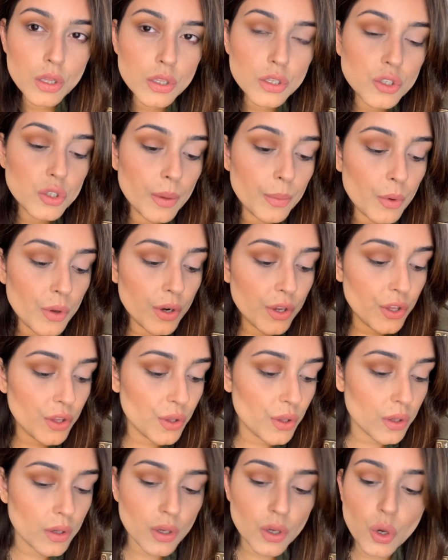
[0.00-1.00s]
So I'm gonna
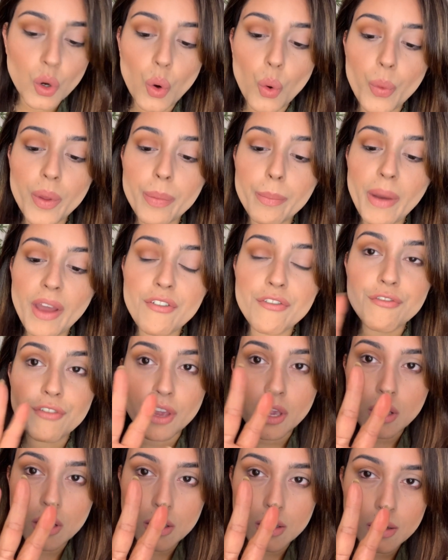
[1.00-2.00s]
go with my
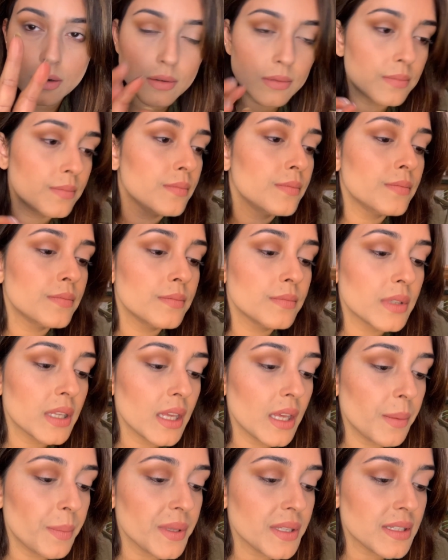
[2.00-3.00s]
finger,
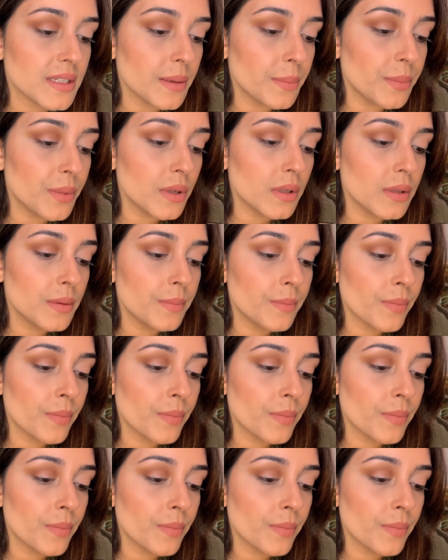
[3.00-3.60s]
keep it simple,